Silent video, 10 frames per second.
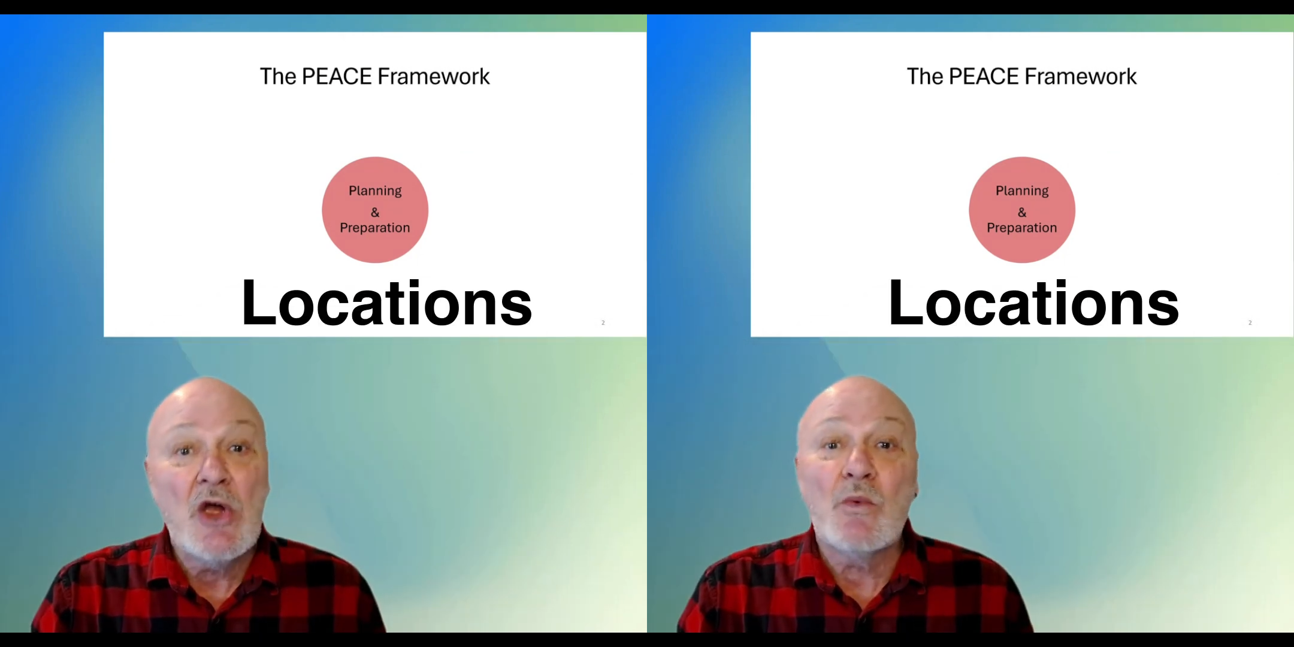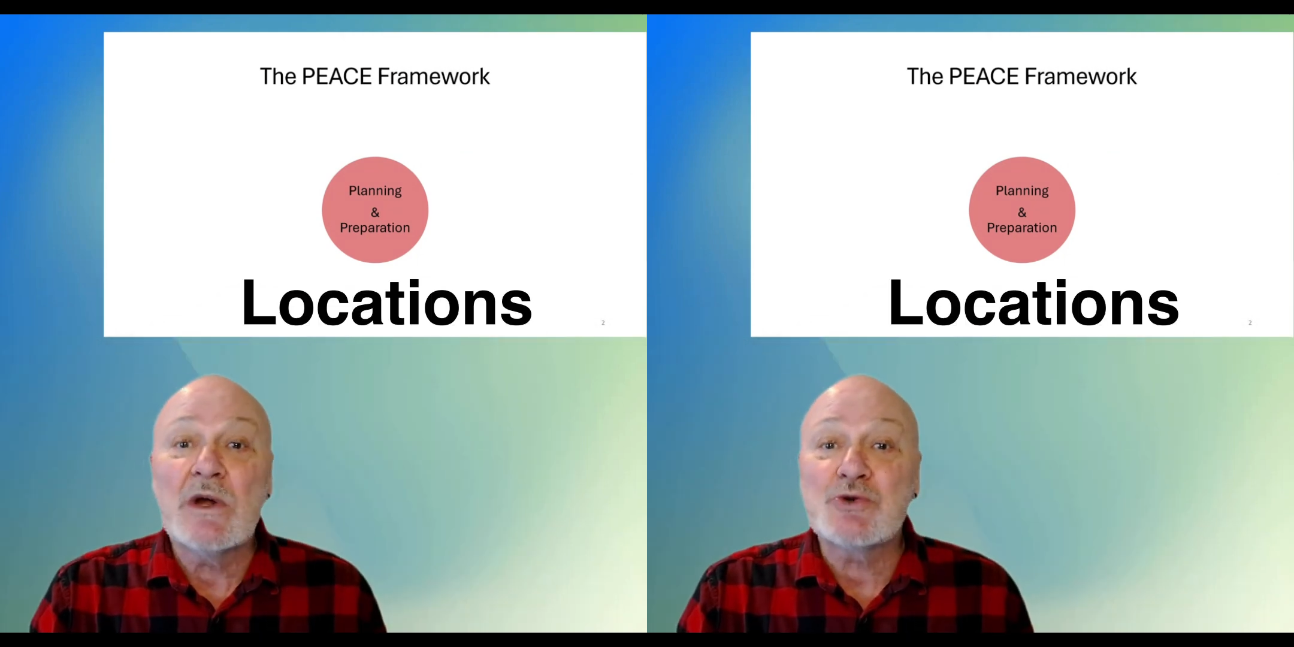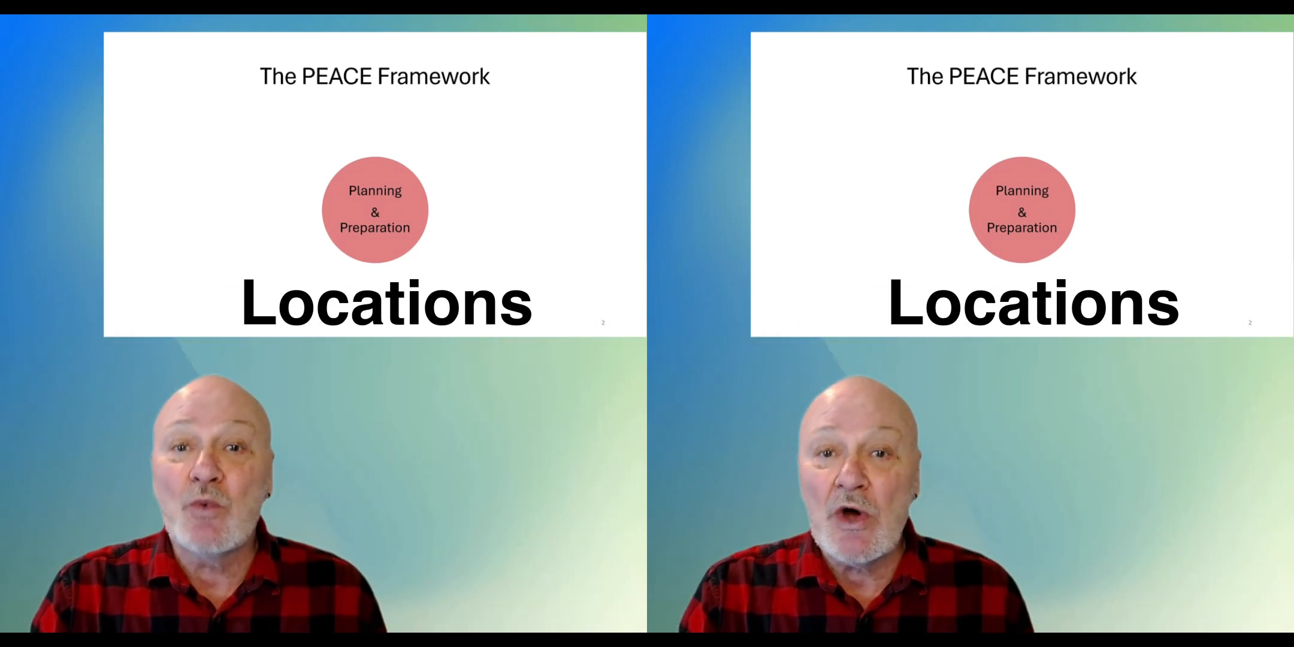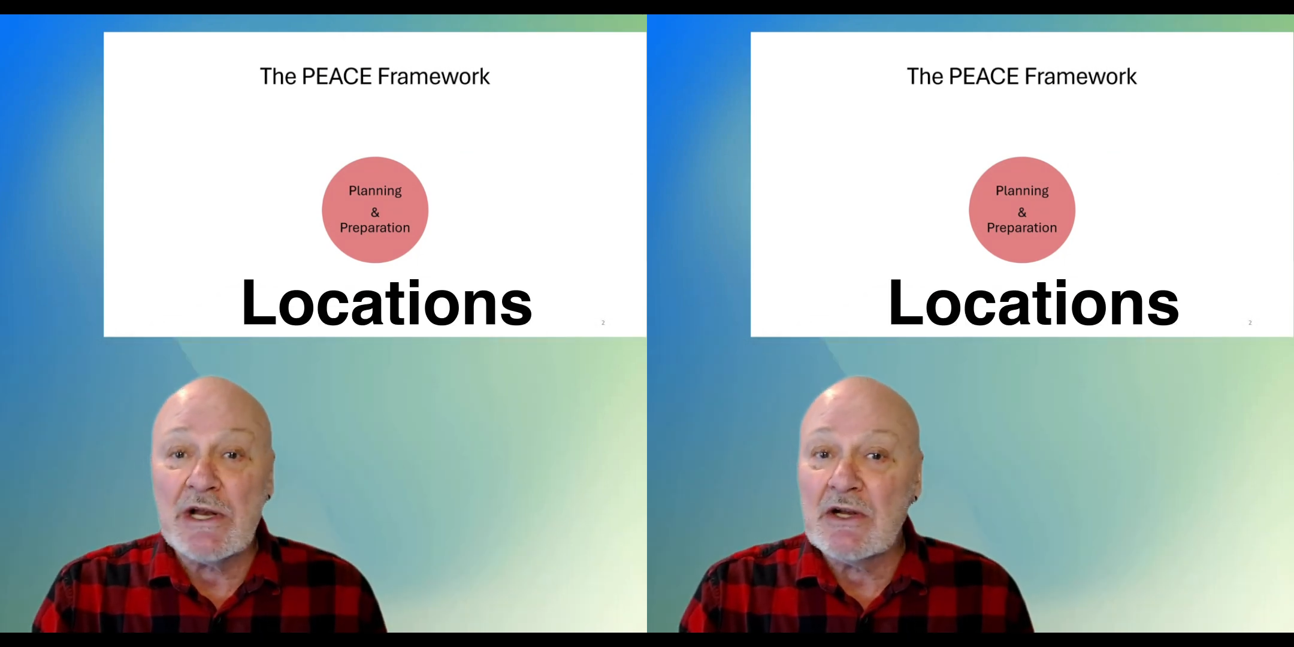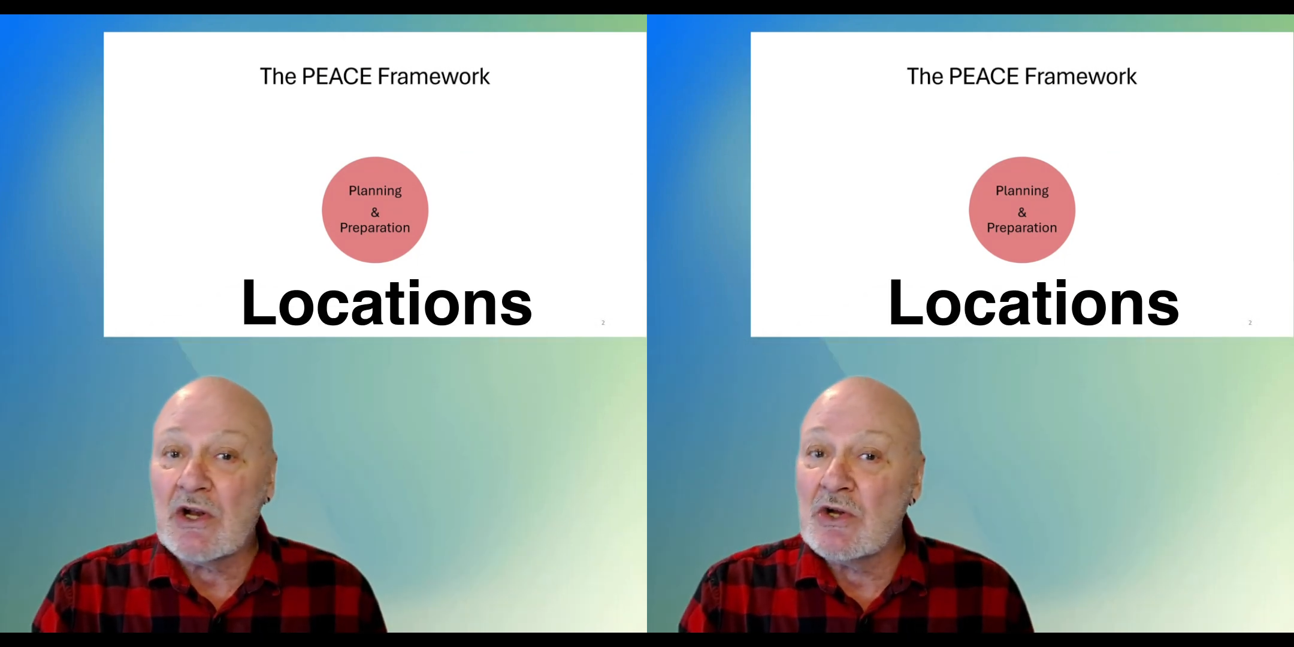which would
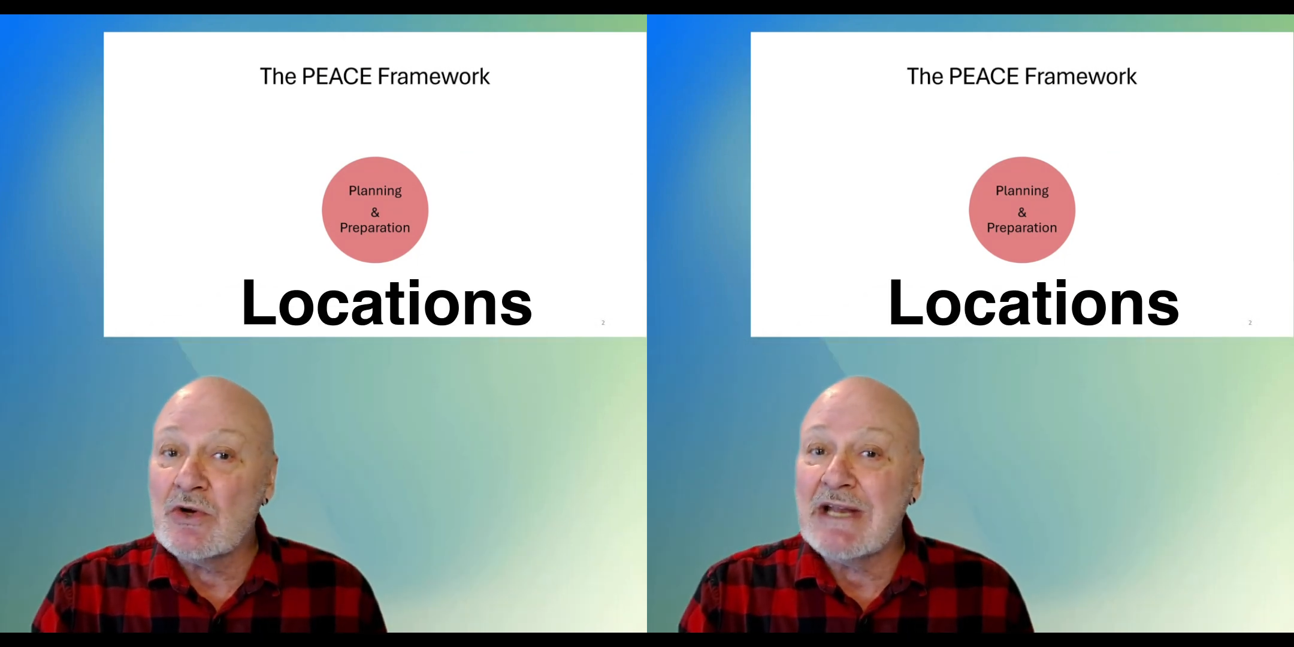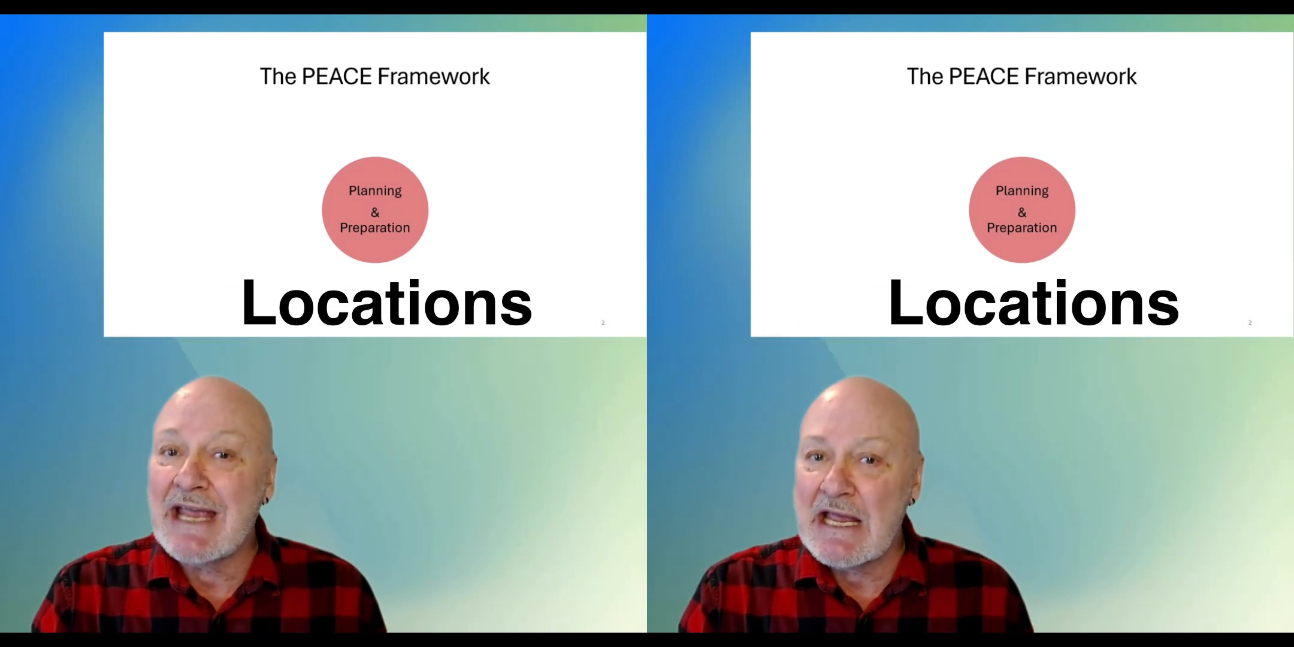include